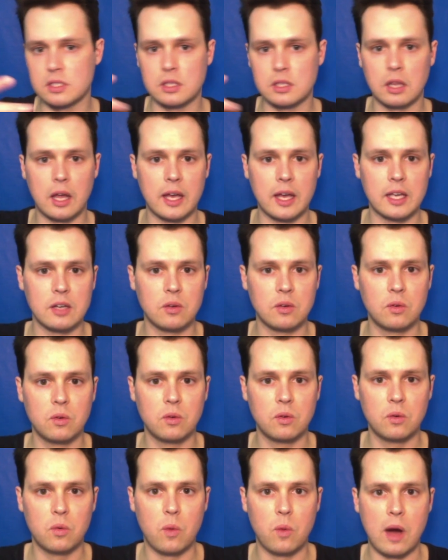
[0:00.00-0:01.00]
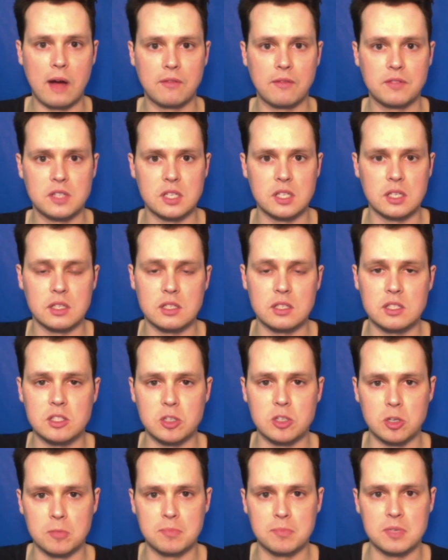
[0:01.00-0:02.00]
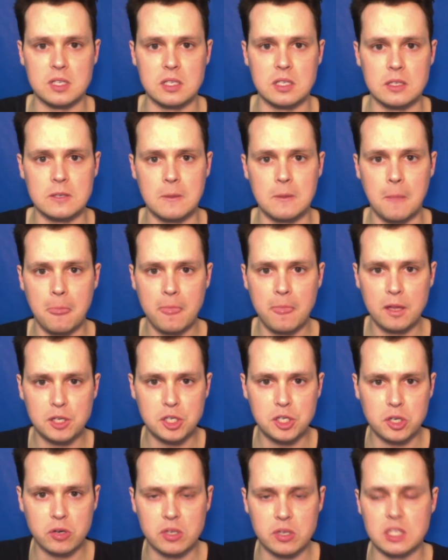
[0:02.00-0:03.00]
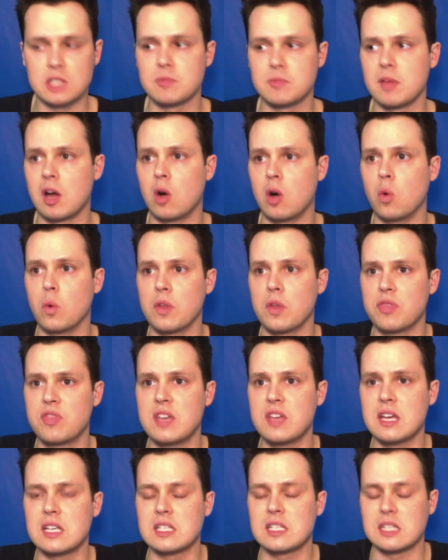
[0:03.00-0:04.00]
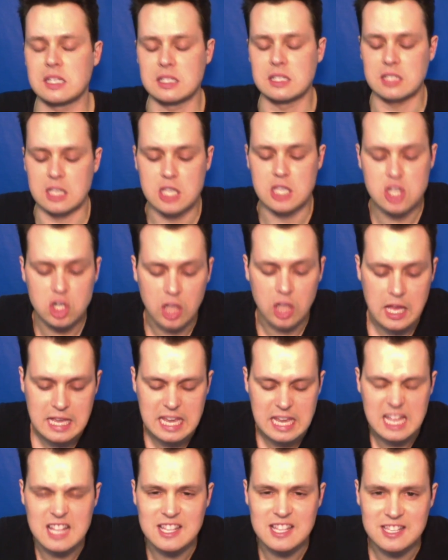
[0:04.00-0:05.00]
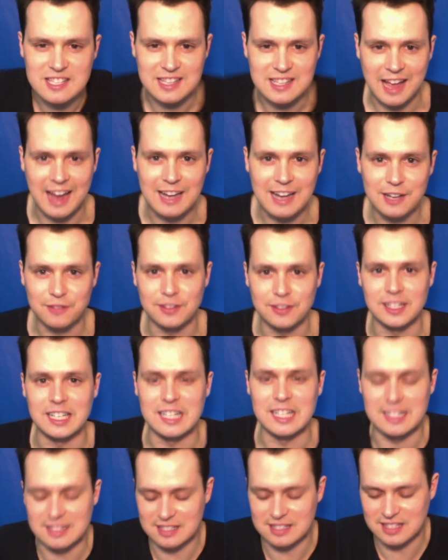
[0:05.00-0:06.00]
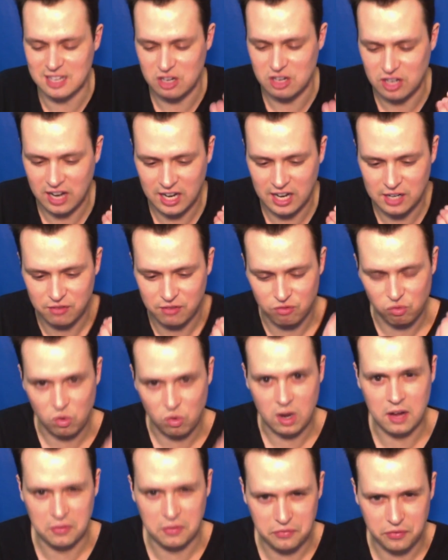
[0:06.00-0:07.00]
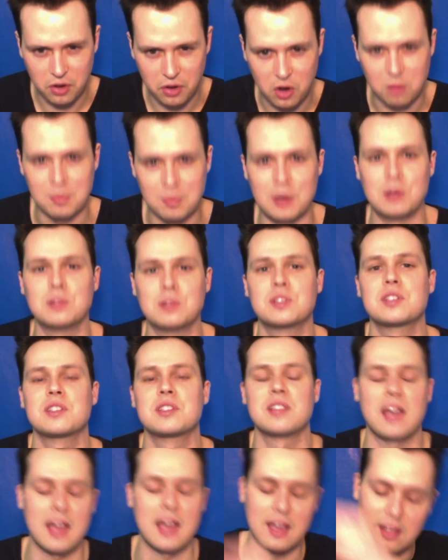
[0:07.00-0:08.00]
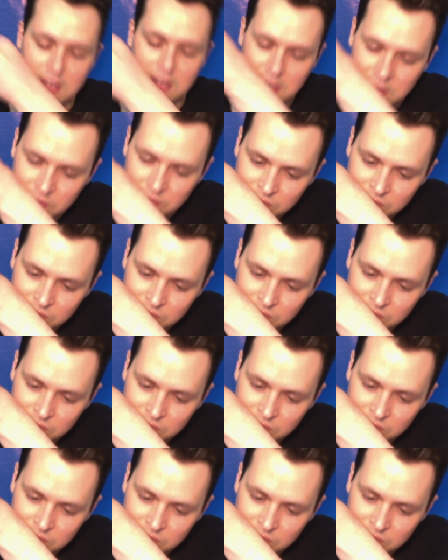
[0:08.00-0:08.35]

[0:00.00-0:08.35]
light, wafting, syrupy, sugary smell. With this, it's like you're like inside of it. It's like kind of rough almost, and